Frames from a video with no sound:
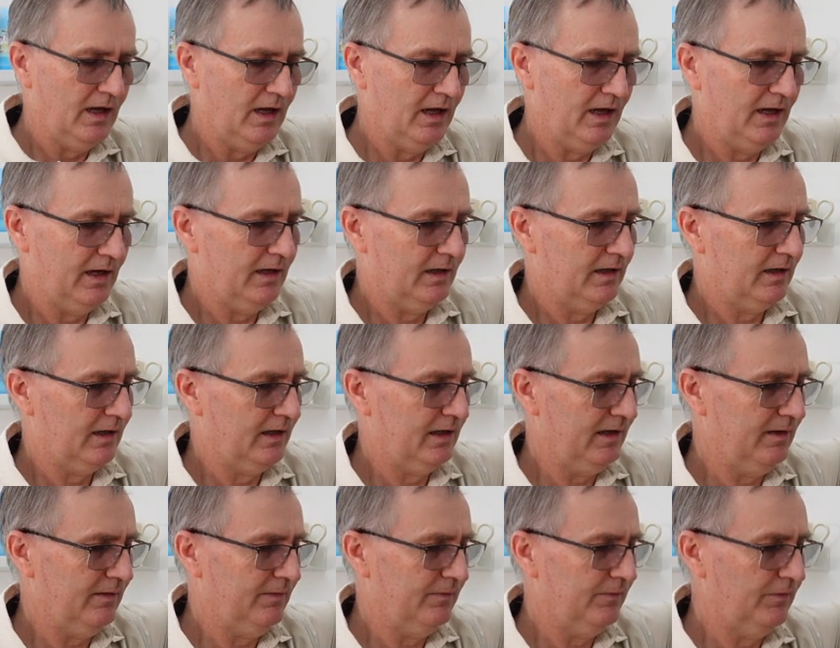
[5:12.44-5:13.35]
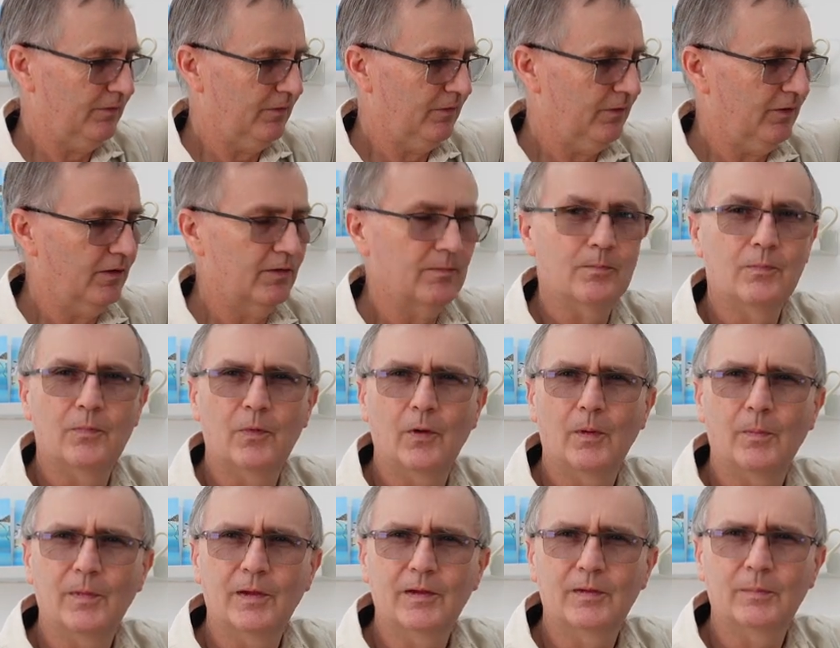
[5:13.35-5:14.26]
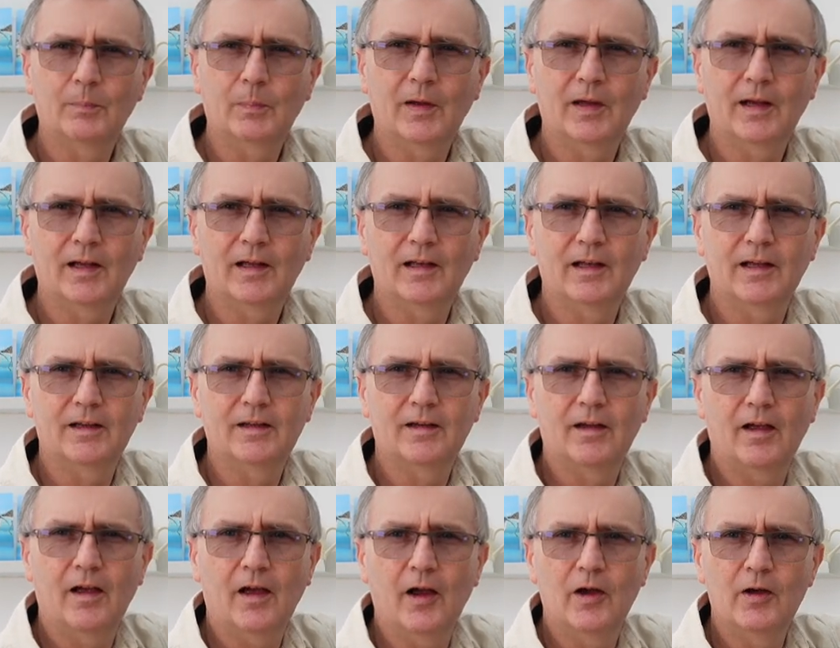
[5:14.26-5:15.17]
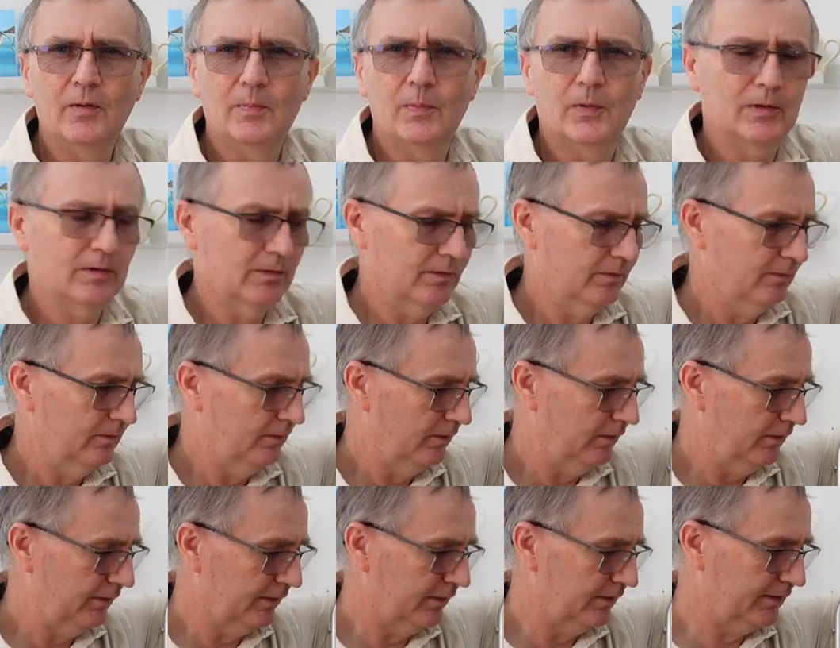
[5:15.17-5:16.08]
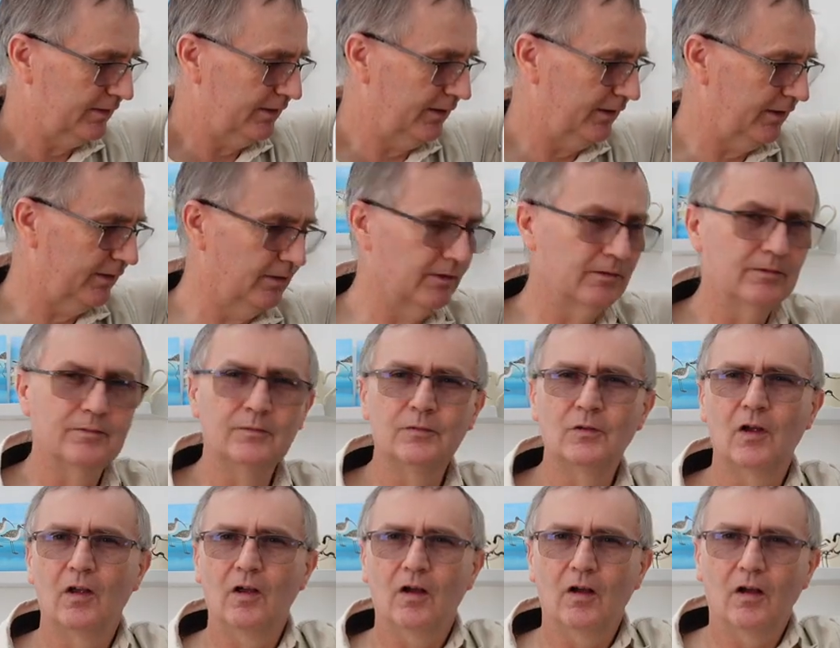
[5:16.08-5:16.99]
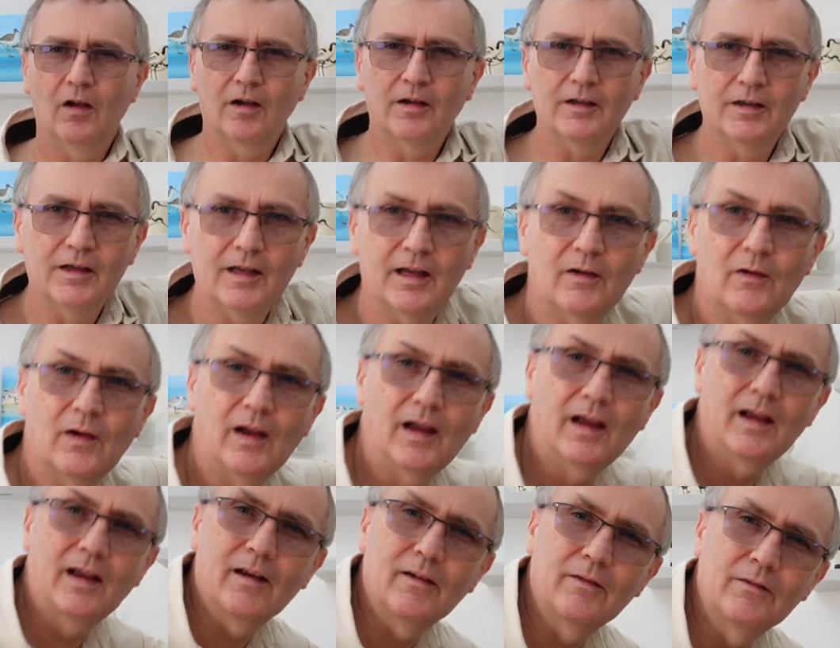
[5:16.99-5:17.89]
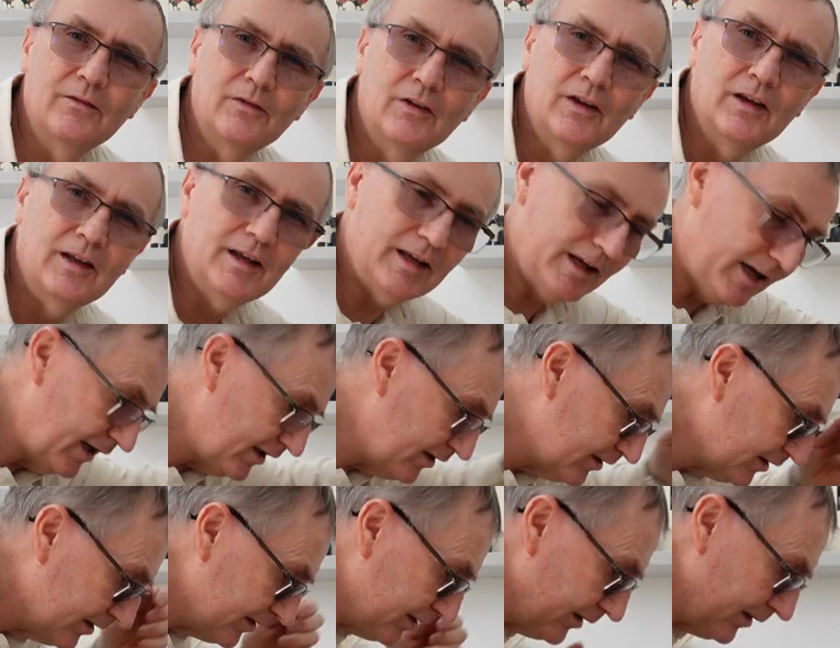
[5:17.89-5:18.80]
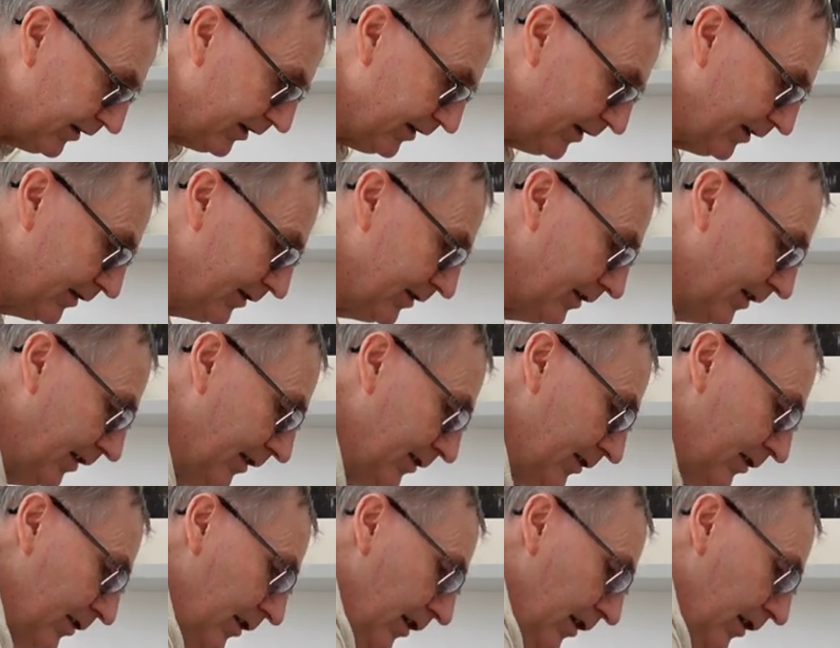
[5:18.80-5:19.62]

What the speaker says: And if I pop this bag lid open like so, I now have instant access